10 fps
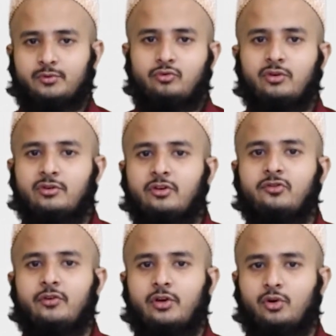So in this
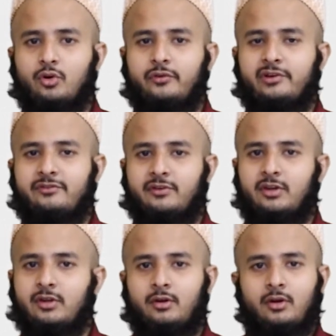video, we'll
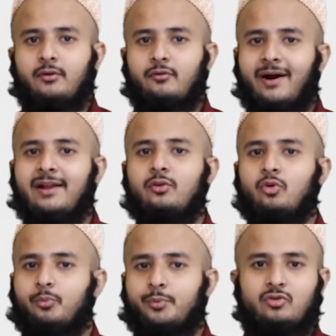see the while
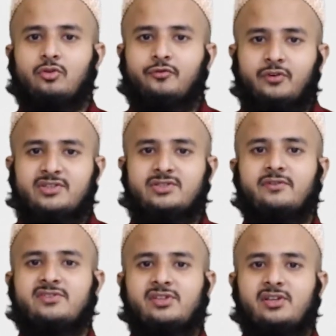loop. So first
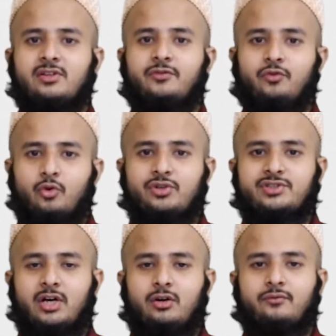we see the flow
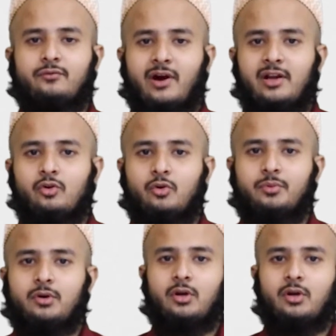chart of while loop.